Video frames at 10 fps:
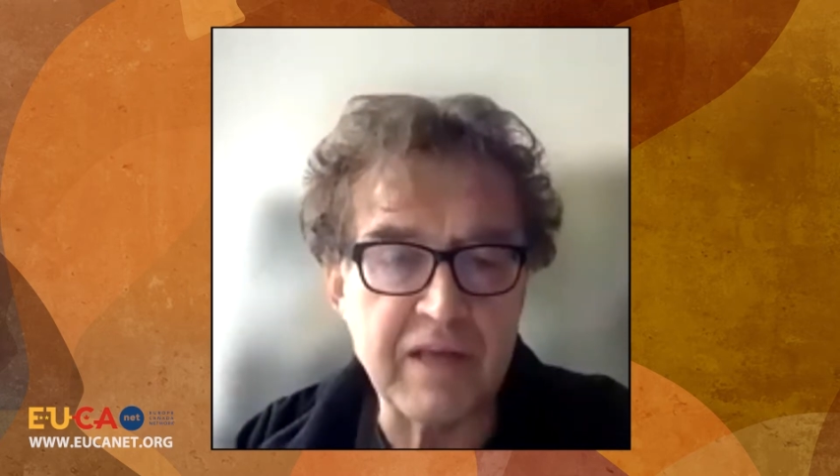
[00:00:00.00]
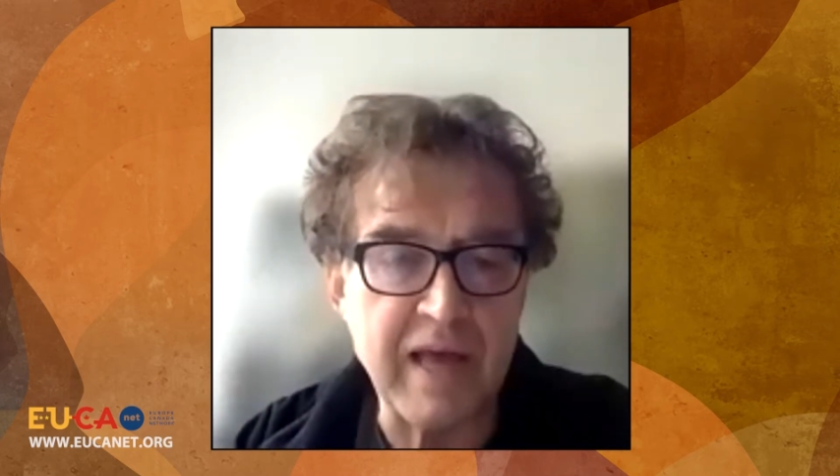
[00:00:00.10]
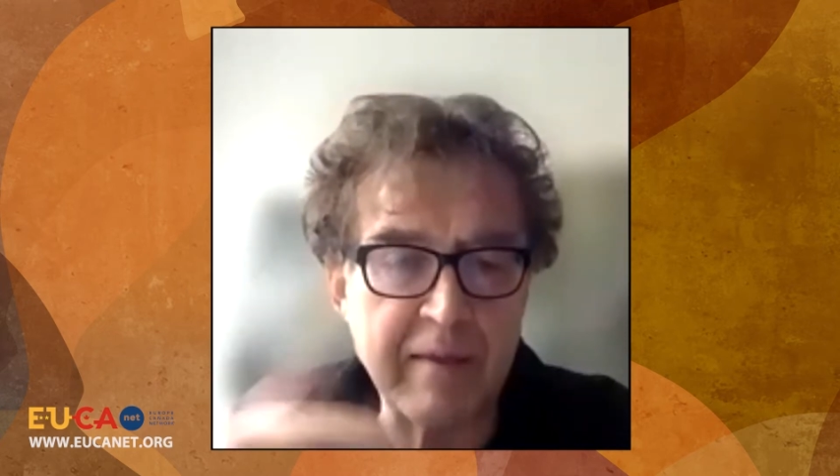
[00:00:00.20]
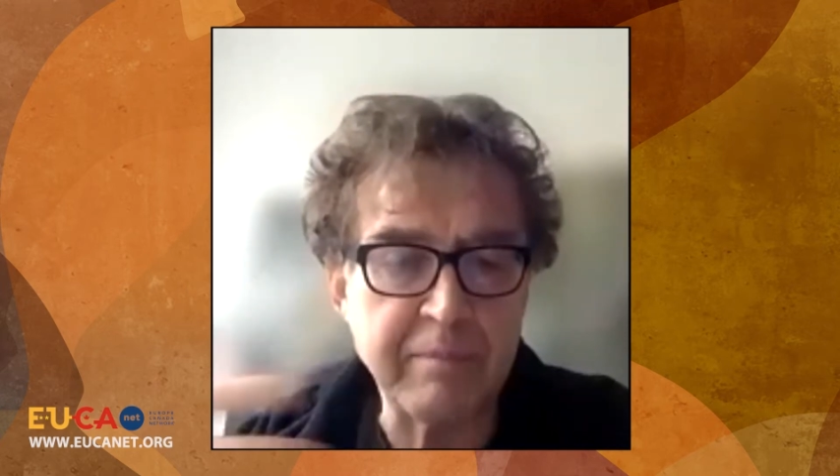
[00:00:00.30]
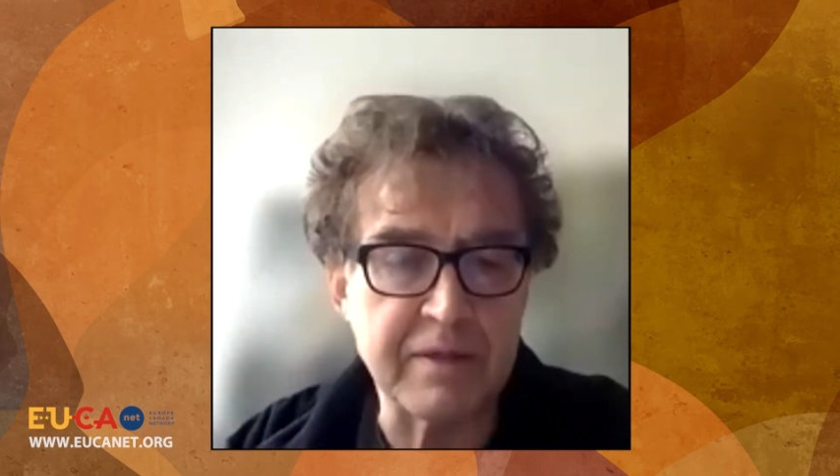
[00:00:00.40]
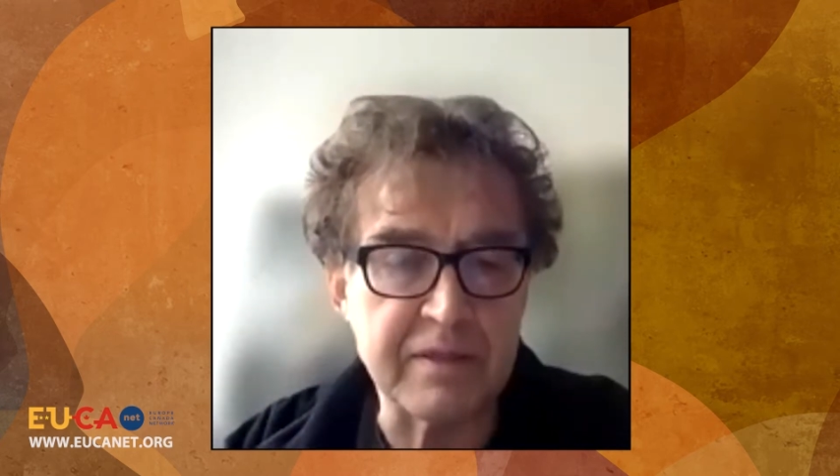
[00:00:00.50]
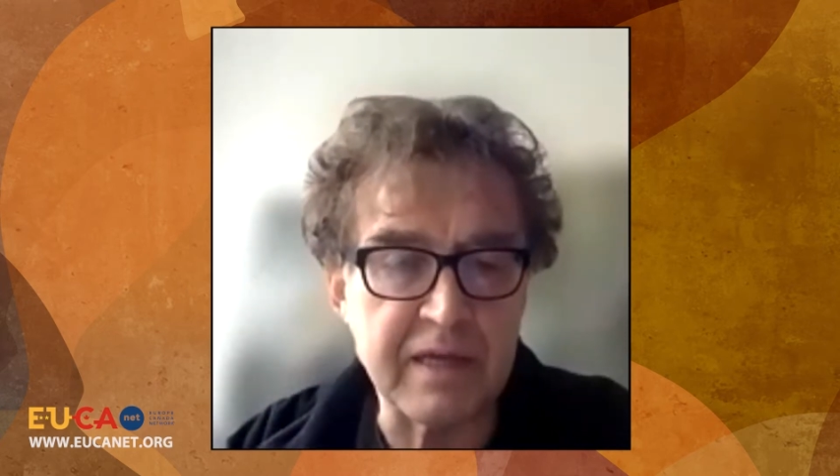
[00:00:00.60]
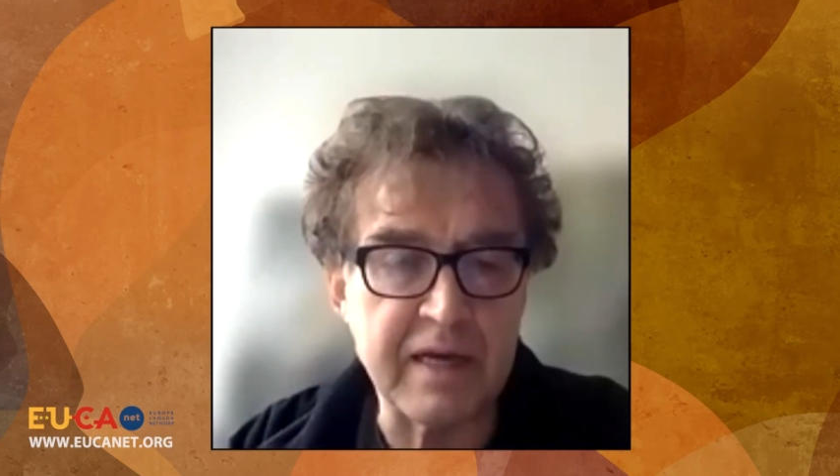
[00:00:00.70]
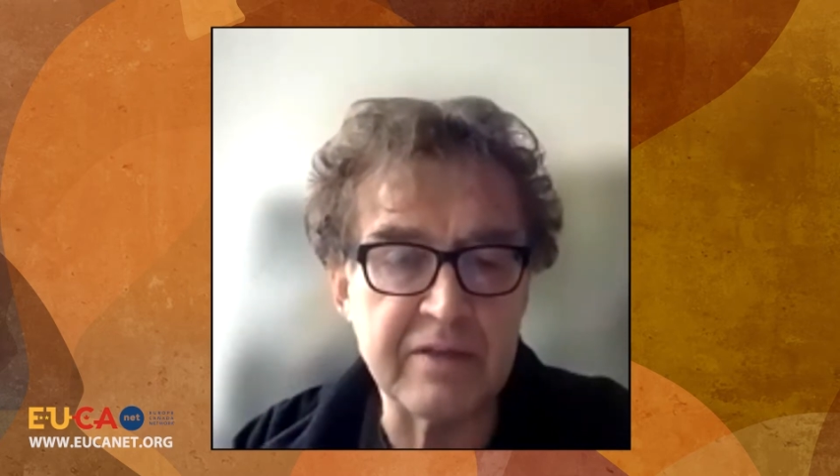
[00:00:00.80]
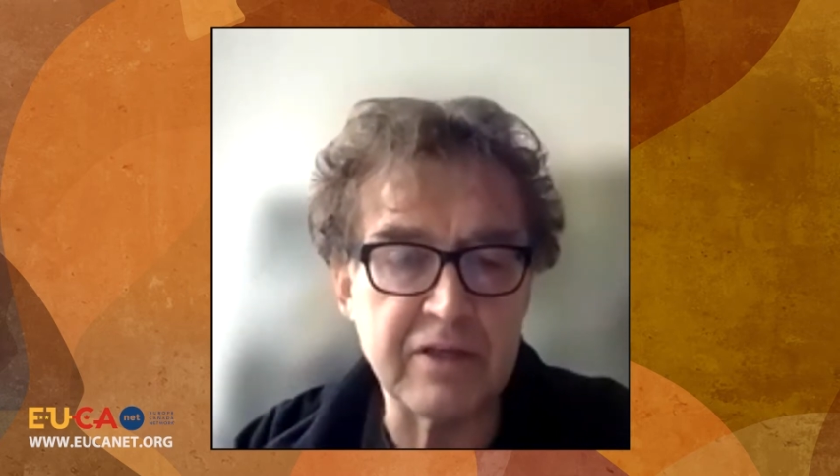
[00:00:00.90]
happened and